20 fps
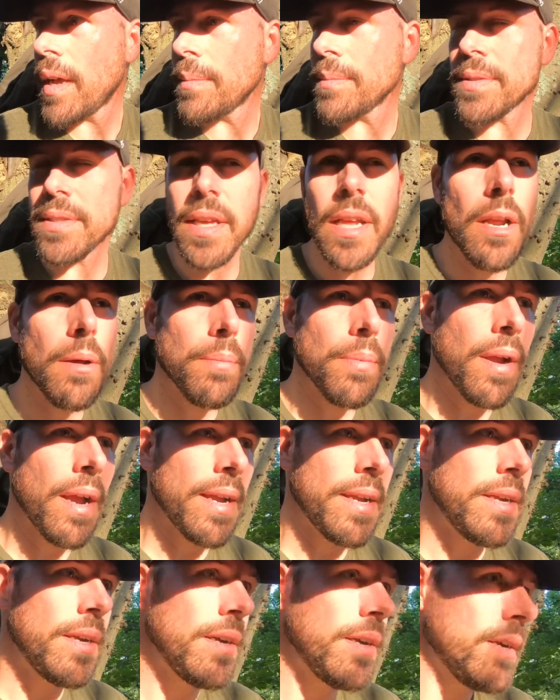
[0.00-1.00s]
Set up
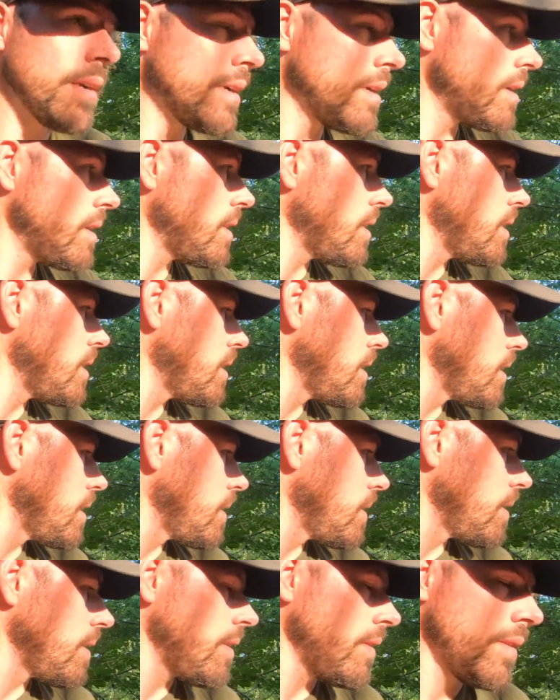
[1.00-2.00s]
right here,
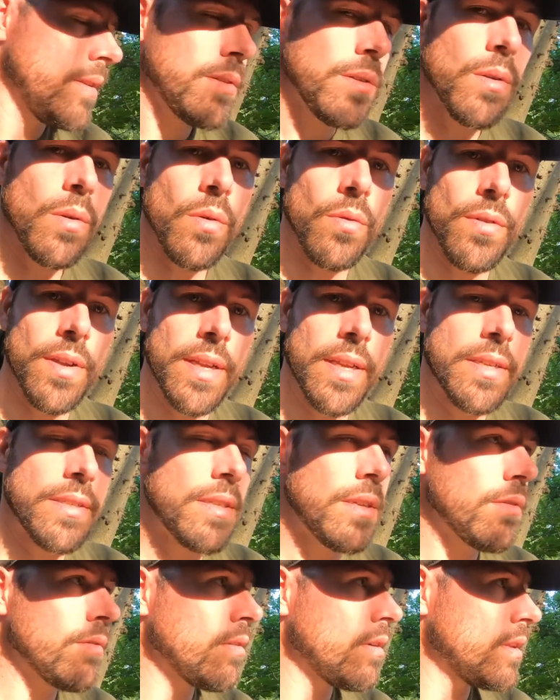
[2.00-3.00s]
this little ridge
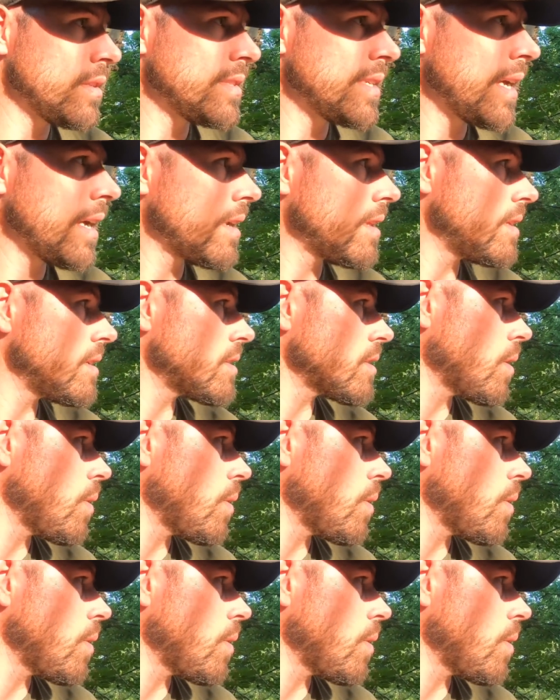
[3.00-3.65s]
that runs out of this